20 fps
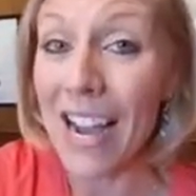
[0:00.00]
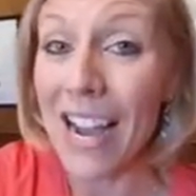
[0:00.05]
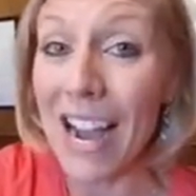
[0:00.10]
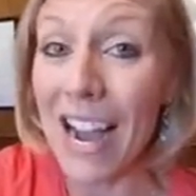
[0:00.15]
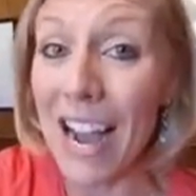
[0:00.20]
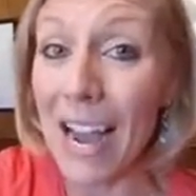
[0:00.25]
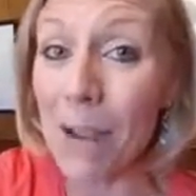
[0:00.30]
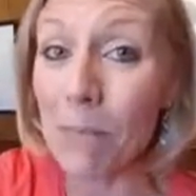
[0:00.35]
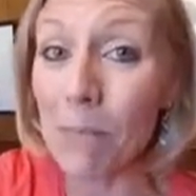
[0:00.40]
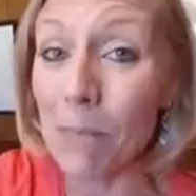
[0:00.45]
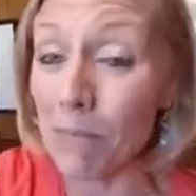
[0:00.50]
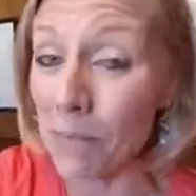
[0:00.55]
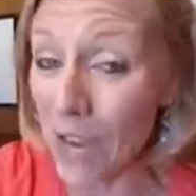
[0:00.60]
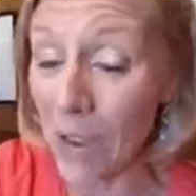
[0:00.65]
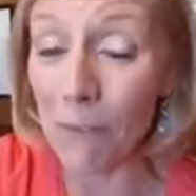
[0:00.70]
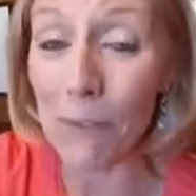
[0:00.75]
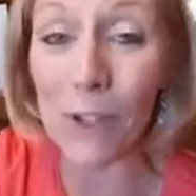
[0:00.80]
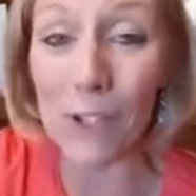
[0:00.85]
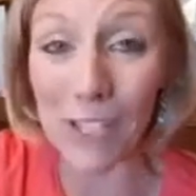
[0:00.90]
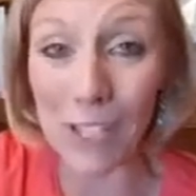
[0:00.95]
I'm
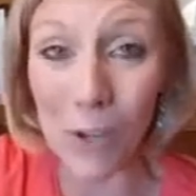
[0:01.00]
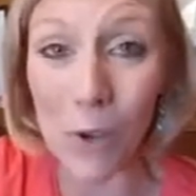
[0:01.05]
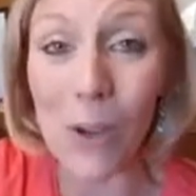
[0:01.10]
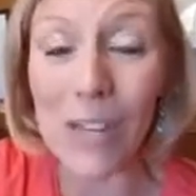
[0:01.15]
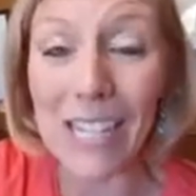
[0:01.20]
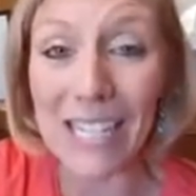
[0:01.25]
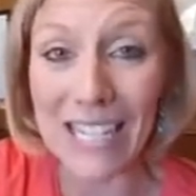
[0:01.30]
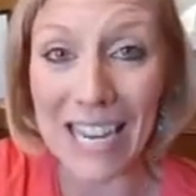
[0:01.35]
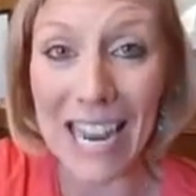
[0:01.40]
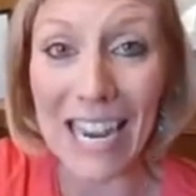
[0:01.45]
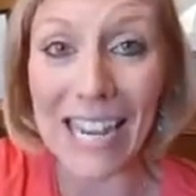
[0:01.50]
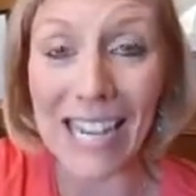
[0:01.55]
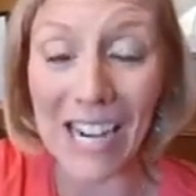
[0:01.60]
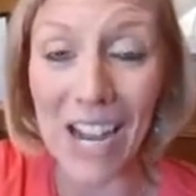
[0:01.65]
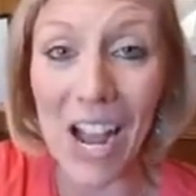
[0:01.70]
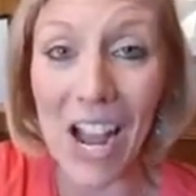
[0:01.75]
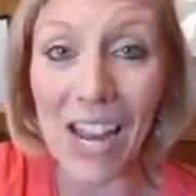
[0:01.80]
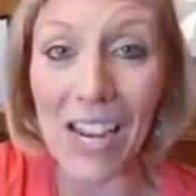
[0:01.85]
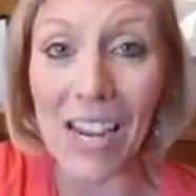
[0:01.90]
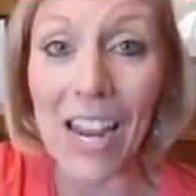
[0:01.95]
definitely going to take it
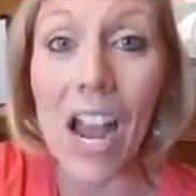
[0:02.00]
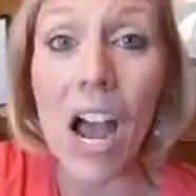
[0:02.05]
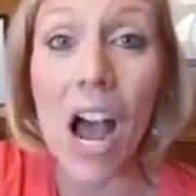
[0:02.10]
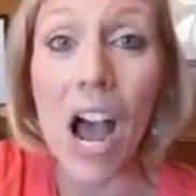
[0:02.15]
on.